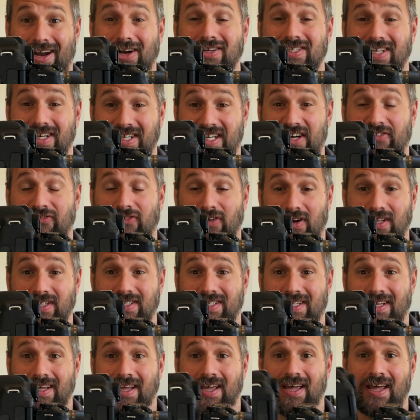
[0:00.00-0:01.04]
There's a
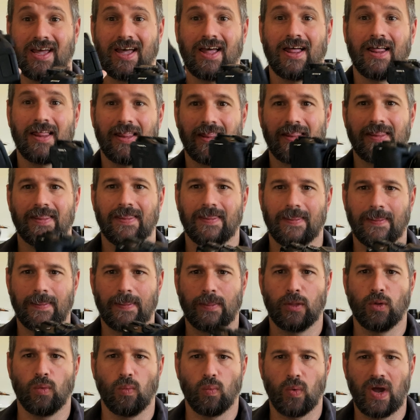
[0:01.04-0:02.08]
difference.
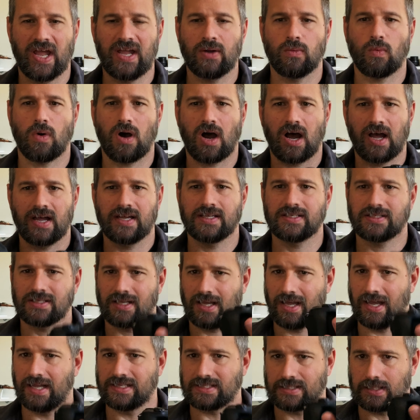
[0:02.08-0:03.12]

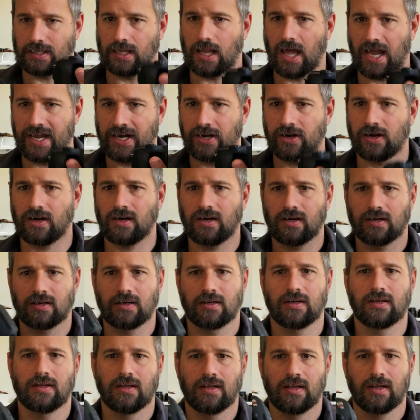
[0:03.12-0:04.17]
Weight-wise, it's lighter,
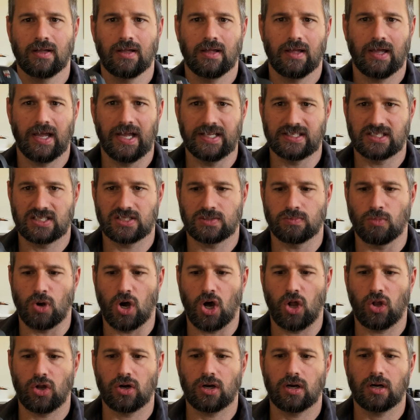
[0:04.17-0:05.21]
it's
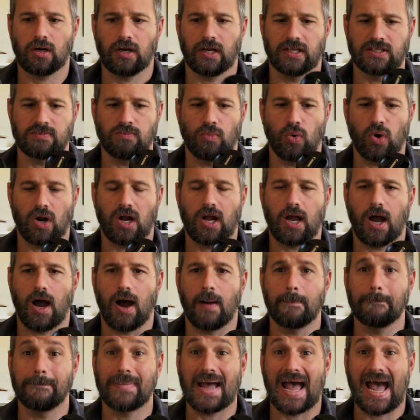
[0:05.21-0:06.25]
smaller, it's more
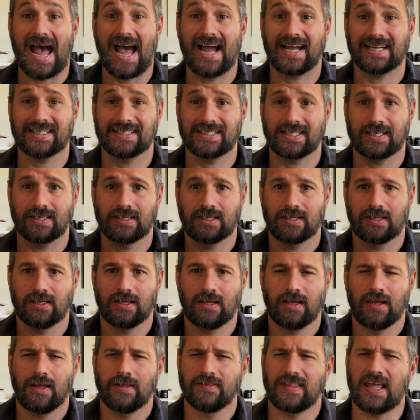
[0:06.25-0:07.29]
compact.
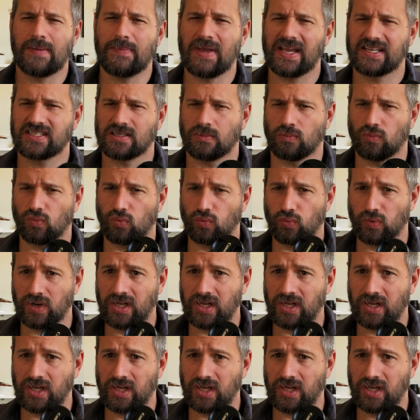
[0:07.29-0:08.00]
They make some